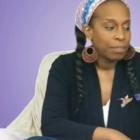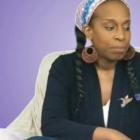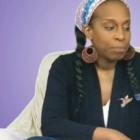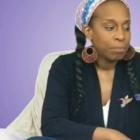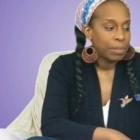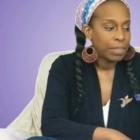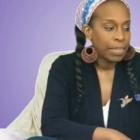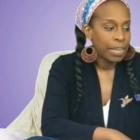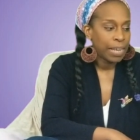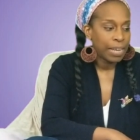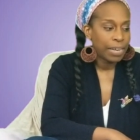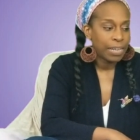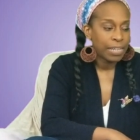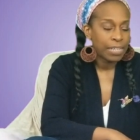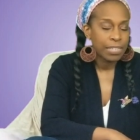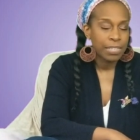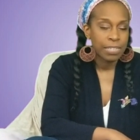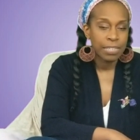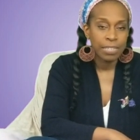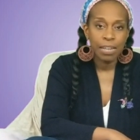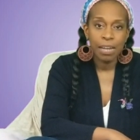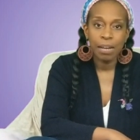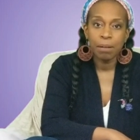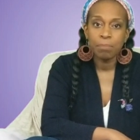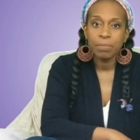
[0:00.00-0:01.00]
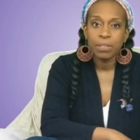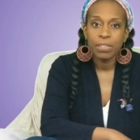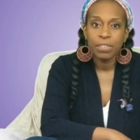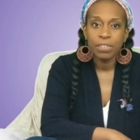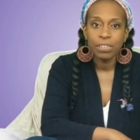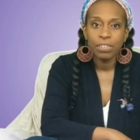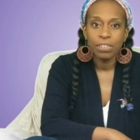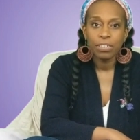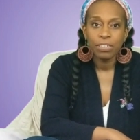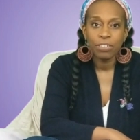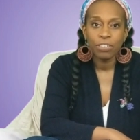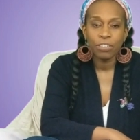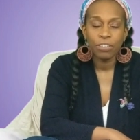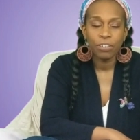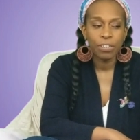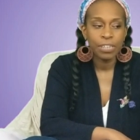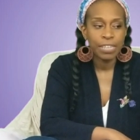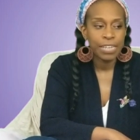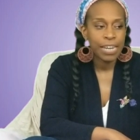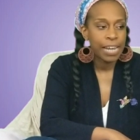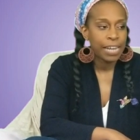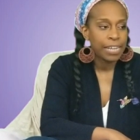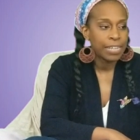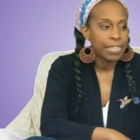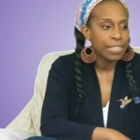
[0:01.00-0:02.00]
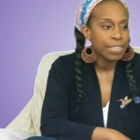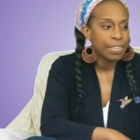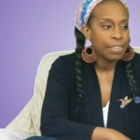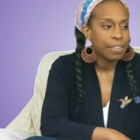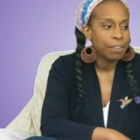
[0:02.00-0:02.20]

Makeda slumped to her desk.